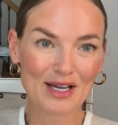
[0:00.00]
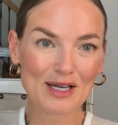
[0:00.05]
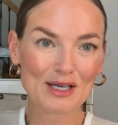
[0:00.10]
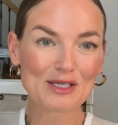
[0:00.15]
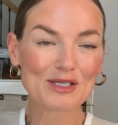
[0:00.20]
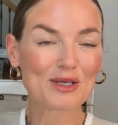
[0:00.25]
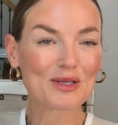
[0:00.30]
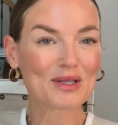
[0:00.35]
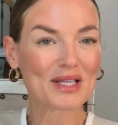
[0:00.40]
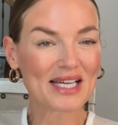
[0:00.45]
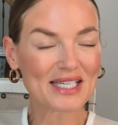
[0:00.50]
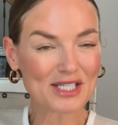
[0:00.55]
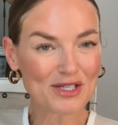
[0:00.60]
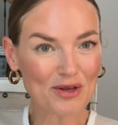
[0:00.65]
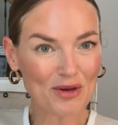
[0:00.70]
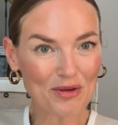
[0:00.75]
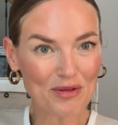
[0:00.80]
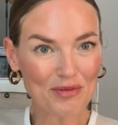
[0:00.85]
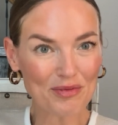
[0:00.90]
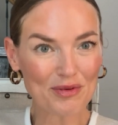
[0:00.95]
So let's
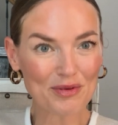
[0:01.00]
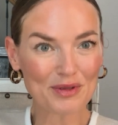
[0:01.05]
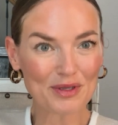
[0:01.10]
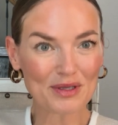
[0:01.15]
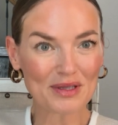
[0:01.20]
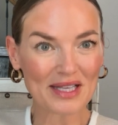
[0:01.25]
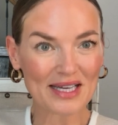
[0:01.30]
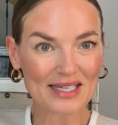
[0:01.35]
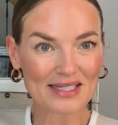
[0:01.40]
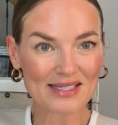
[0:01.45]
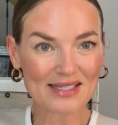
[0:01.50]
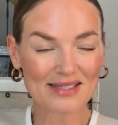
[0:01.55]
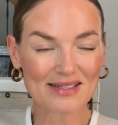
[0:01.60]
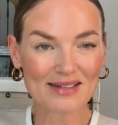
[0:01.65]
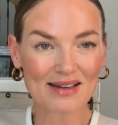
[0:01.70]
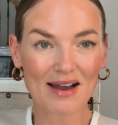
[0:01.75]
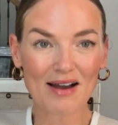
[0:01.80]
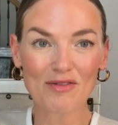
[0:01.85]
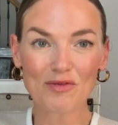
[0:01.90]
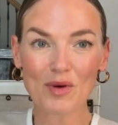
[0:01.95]
go through the list
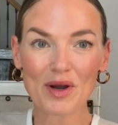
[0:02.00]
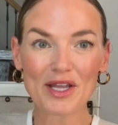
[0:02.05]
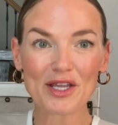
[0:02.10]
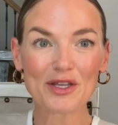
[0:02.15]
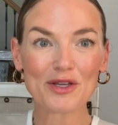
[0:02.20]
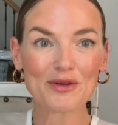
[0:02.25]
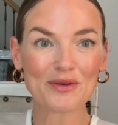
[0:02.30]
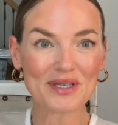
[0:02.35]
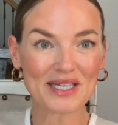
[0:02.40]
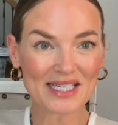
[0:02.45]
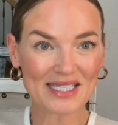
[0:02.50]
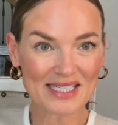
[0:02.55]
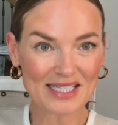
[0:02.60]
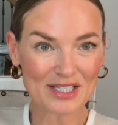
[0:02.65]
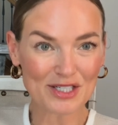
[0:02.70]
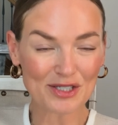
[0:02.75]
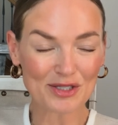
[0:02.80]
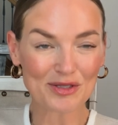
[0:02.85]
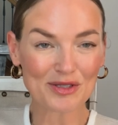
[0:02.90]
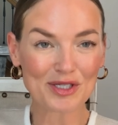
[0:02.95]
of what you need to
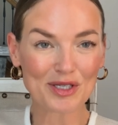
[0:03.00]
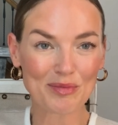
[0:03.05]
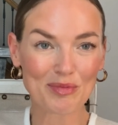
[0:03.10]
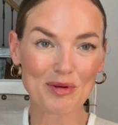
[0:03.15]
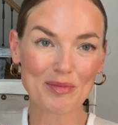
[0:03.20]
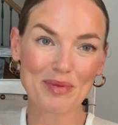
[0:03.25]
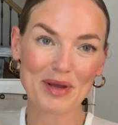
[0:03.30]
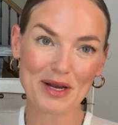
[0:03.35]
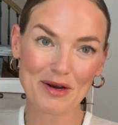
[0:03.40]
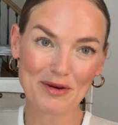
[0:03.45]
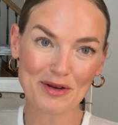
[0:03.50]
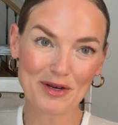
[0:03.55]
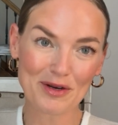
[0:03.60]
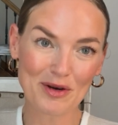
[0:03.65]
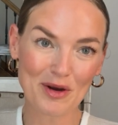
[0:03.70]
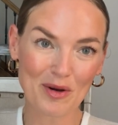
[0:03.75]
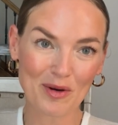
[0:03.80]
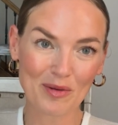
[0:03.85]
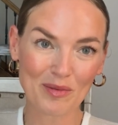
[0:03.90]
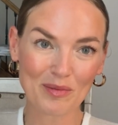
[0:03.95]
do to prepare your
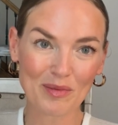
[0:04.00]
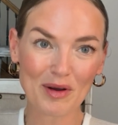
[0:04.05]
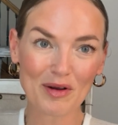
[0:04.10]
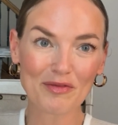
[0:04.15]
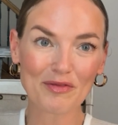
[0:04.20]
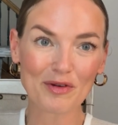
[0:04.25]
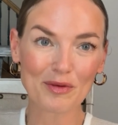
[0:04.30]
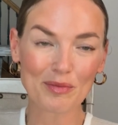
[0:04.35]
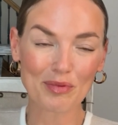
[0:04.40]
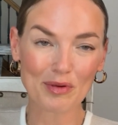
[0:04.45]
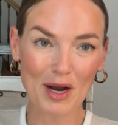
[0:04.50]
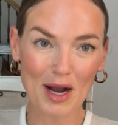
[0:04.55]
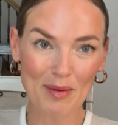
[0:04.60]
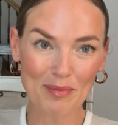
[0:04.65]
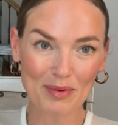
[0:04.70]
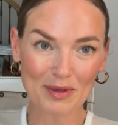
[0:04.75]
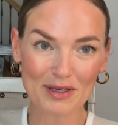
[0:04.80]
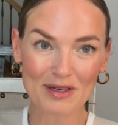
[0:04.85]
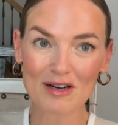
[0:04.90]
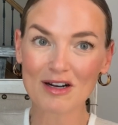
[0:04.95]
home for
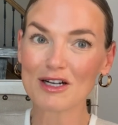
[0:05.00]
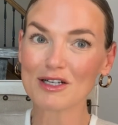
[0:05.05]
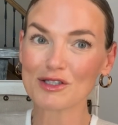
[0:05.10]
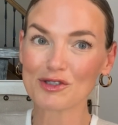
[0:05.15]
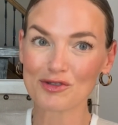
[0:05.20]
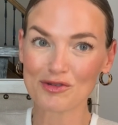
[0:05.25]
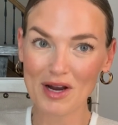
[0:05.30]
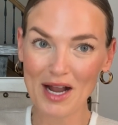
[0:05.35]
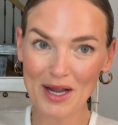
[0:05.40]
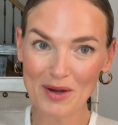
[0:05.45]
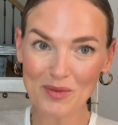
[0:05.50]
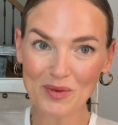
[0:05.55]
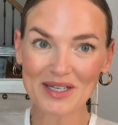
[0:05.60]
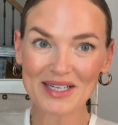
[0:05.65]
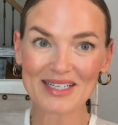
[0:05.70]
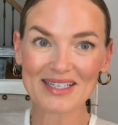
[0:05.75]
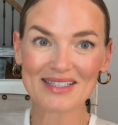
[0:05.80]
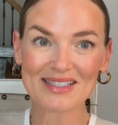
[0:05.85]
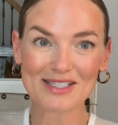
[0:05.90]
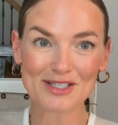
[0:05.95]
proper dry
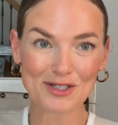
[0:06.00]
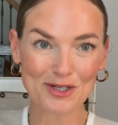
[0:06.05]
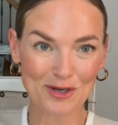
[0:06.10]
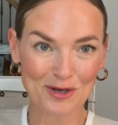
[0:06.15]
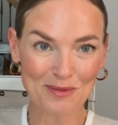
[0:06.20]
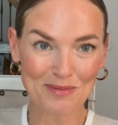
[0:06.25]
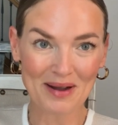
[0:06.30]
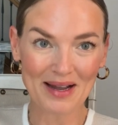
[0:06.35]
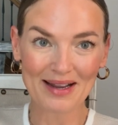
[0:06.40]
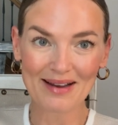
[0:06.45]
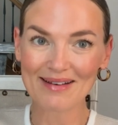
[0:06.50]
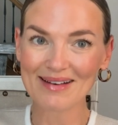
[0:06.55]
wood termite